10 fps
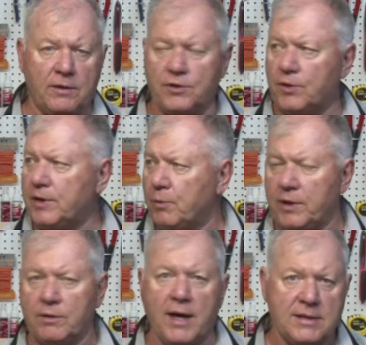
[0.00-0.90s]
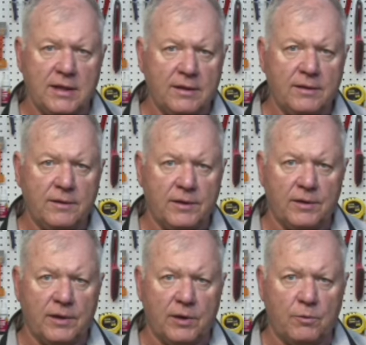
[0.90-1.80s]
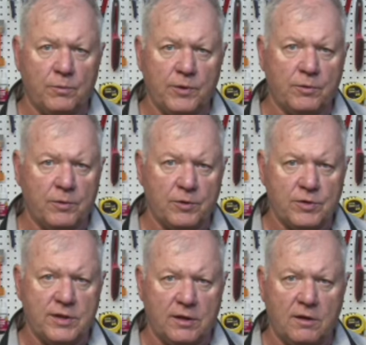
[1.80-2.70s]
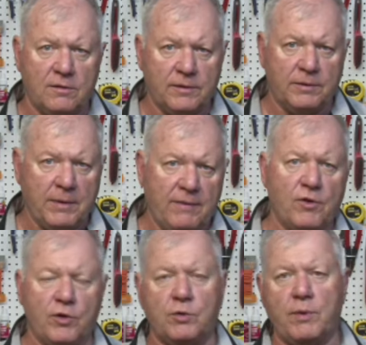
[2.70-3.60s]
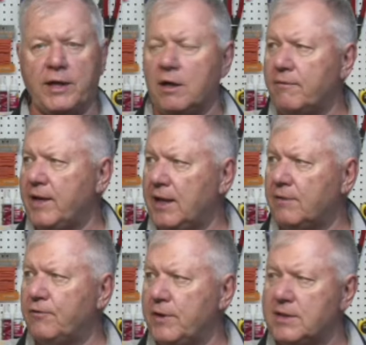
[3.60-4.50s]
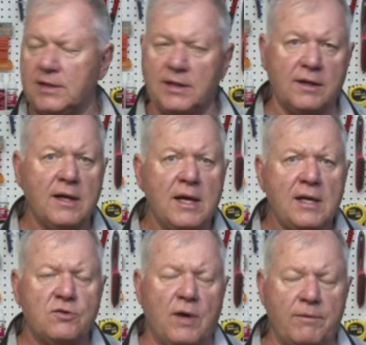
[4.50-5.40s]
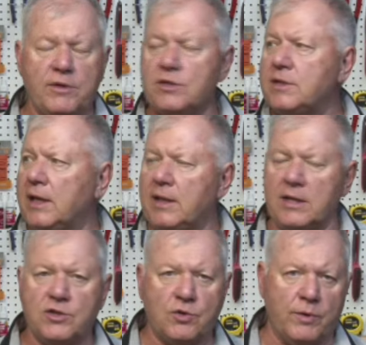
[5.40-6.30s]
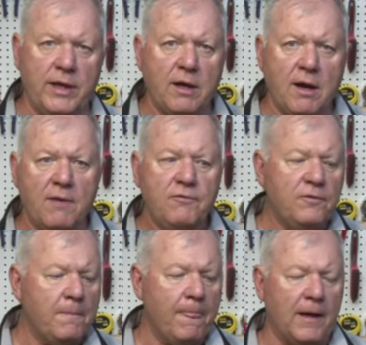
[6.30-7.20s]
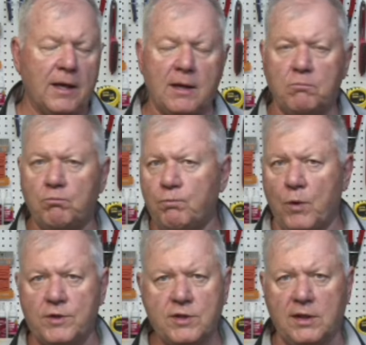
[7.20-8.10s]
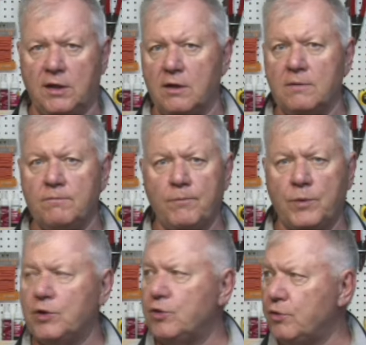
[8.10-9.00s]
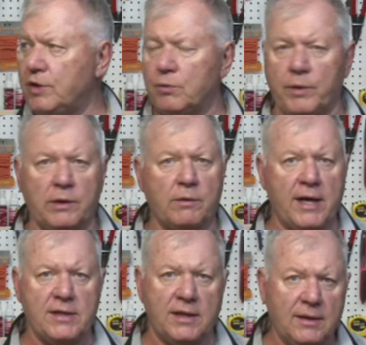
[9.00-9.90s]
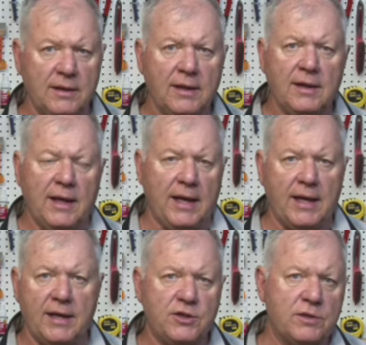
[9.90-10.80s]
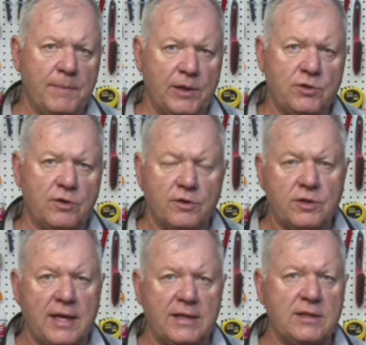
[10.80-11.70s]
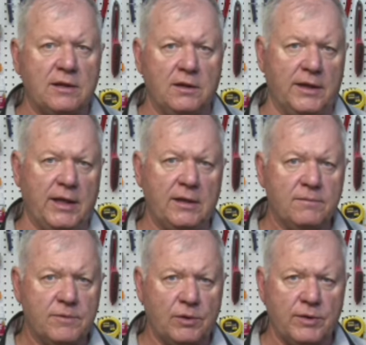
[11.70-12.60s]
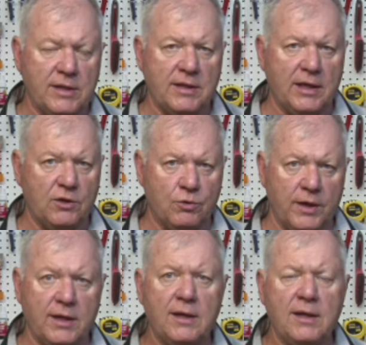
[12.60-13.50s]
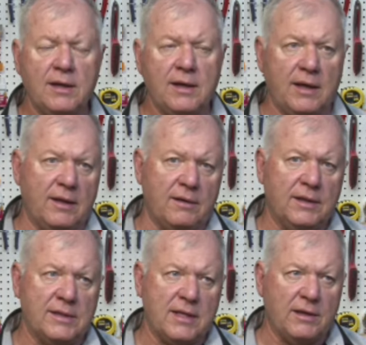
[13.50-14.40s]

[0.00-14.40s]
during the winterizing, you're still, even though you're running RV antifreeze in there. So I would just take that screen off once a year when you're doing your winterizing and just make sure it's nice and clean so it doesn't get grit. And because